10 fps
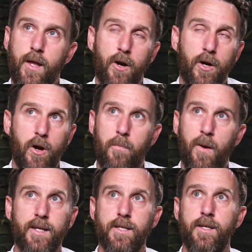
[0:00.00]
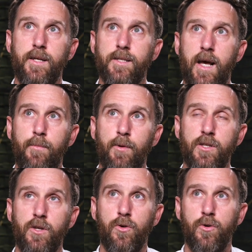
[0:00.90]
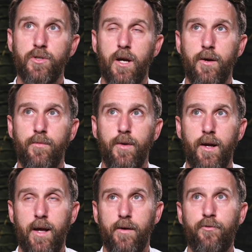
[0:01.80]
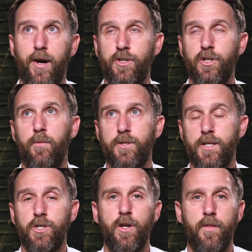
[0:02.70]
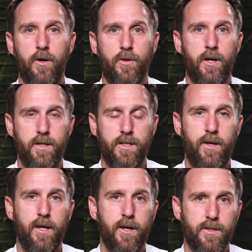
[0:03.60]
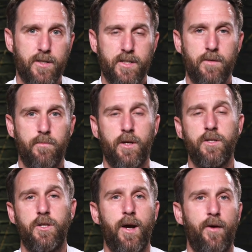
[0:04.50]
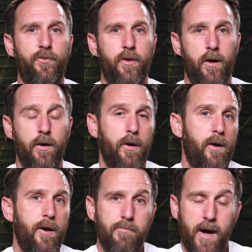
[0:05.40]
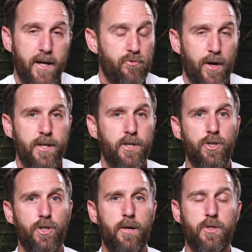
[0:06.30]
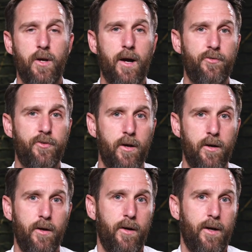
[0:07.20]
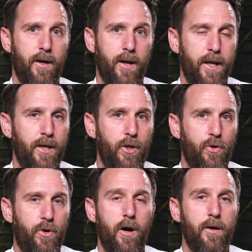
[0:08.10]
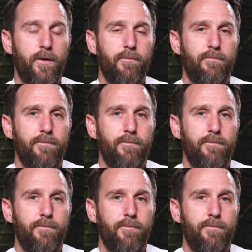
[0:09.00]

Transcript: there are complexities there because you're also in a fragile position in the alternative ecosystem because you have to manage relationships. You have to, like, you can't